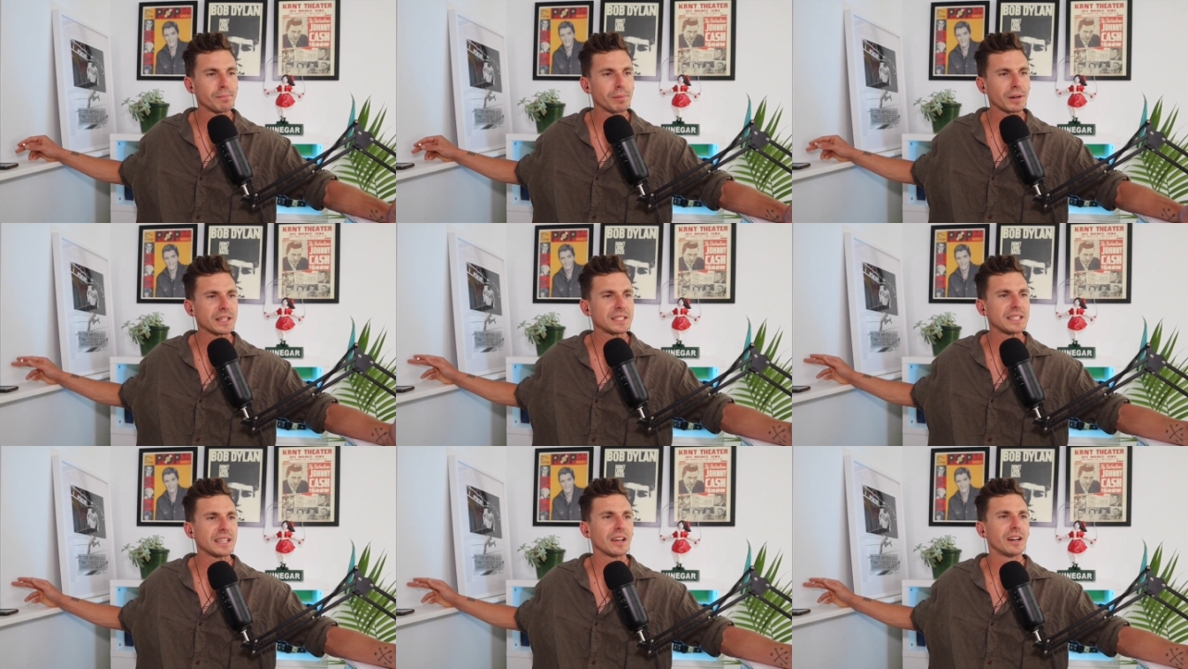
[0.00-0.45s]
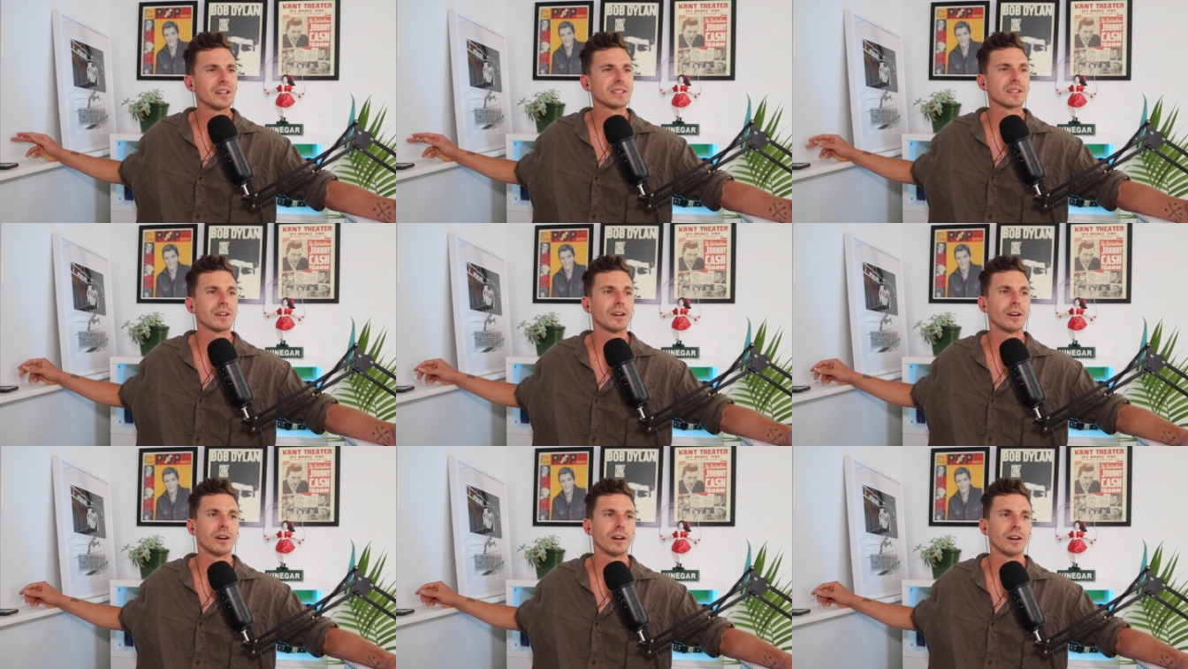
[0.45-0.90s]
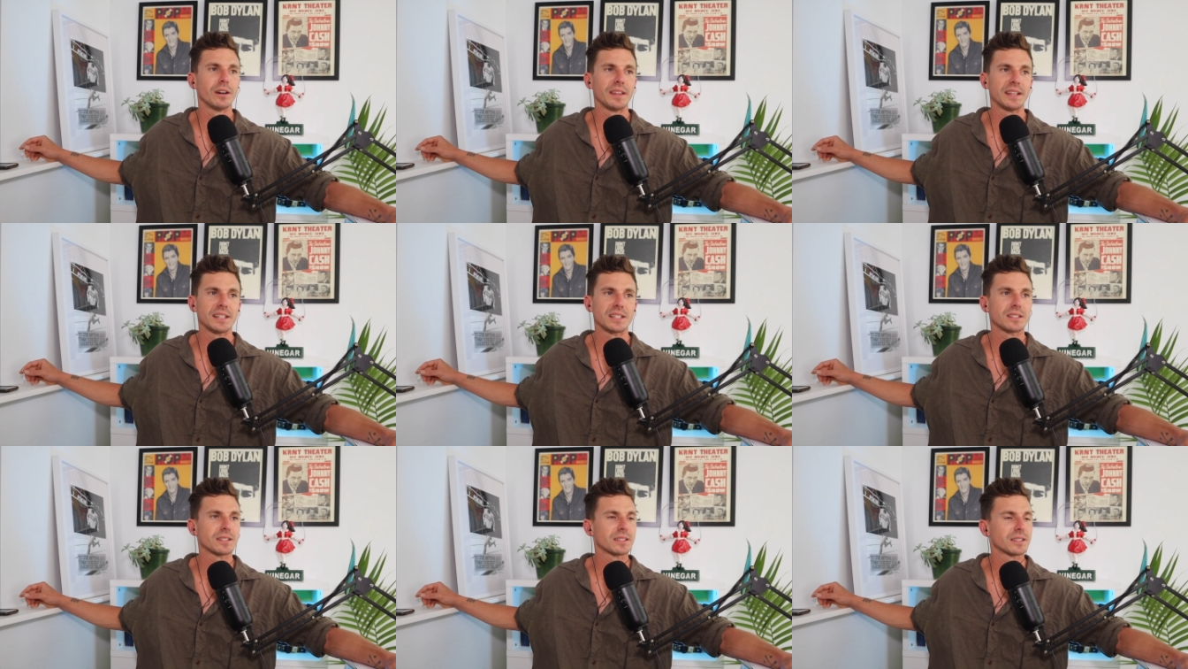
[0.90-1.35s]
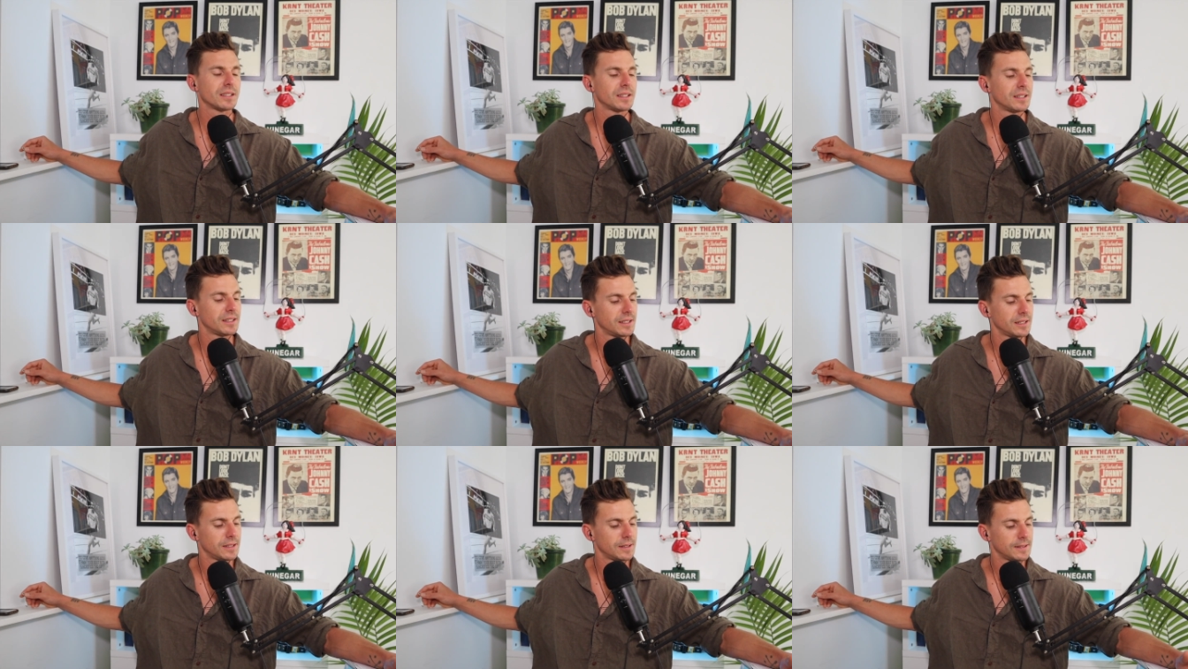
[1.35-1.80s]
Because he goes, "Oh, that's
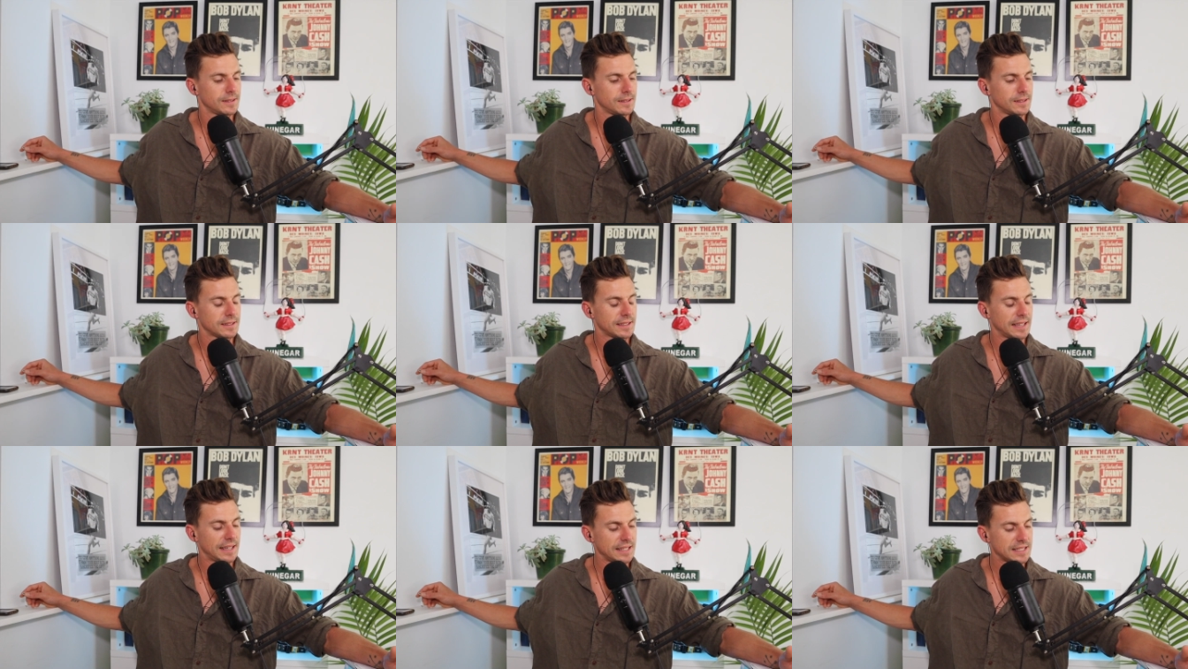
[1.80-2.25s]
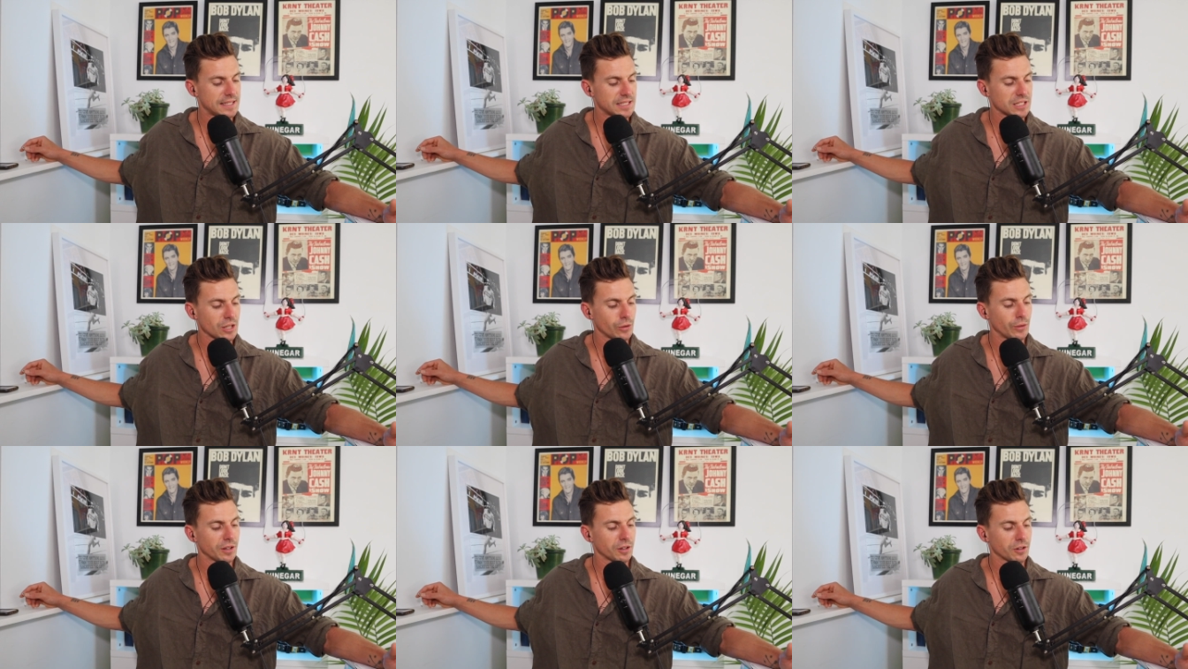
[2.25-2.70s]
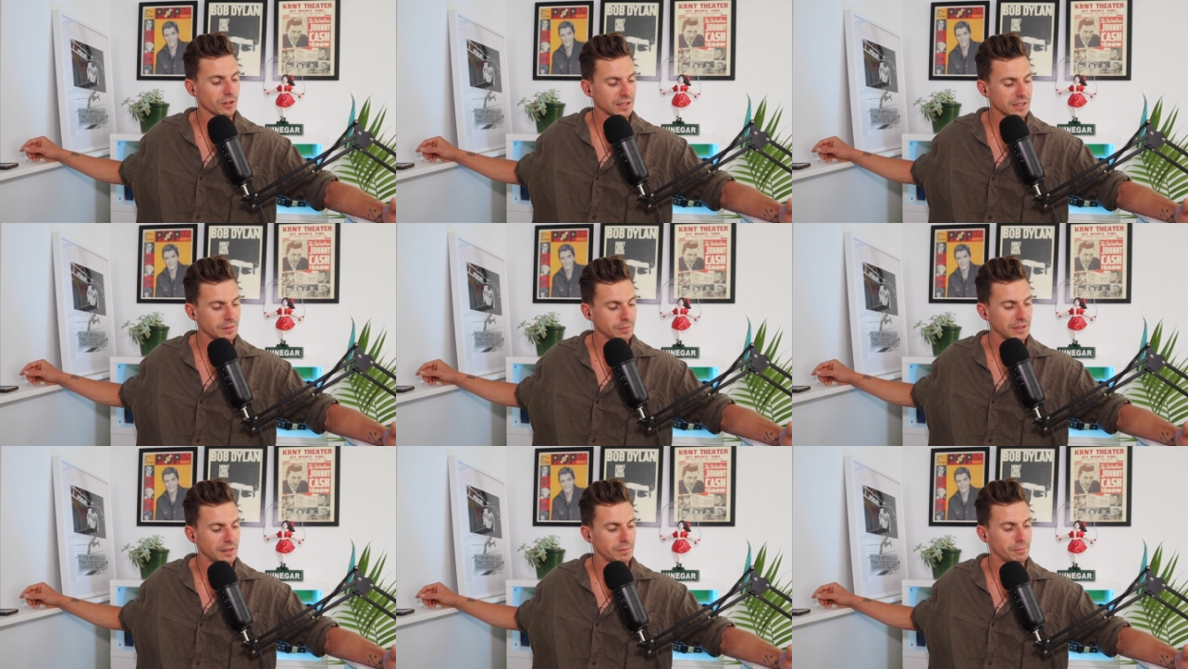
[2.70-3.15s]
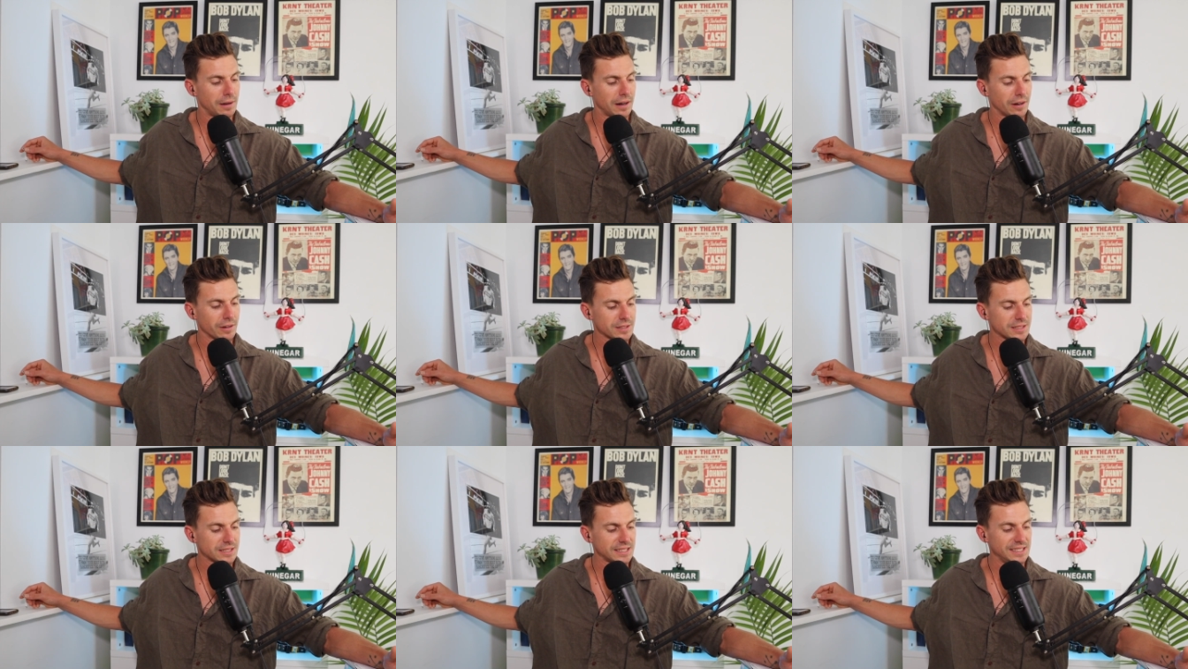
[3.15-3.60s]
that is so incredibly
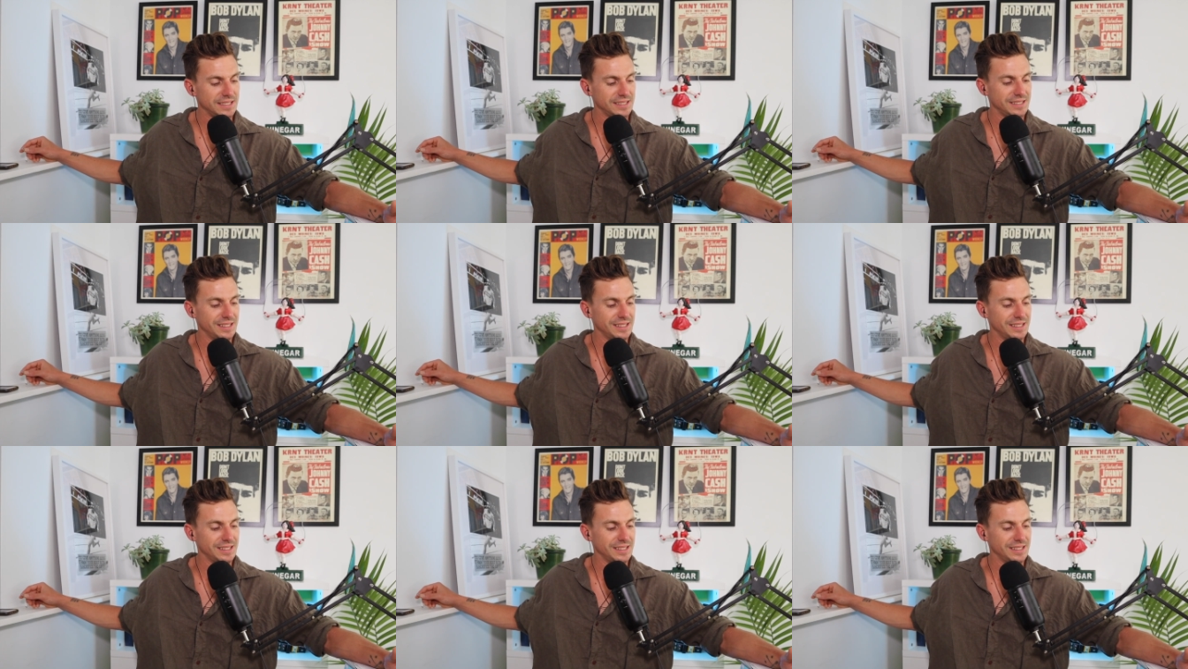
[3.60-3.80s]
embarrassing."